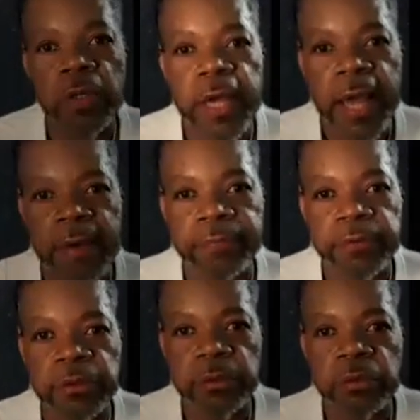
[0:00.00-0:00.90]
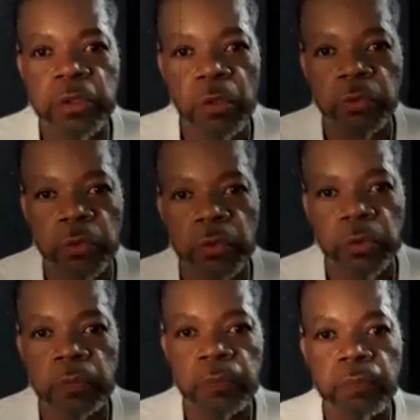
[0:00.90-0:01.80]
going to have to go
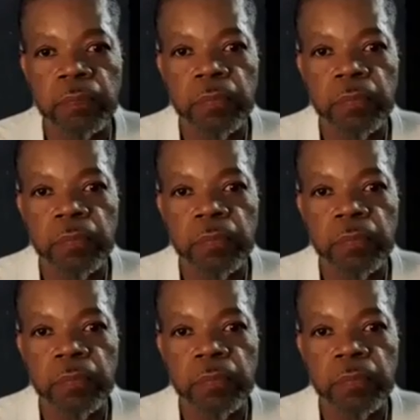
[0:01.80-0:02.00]
through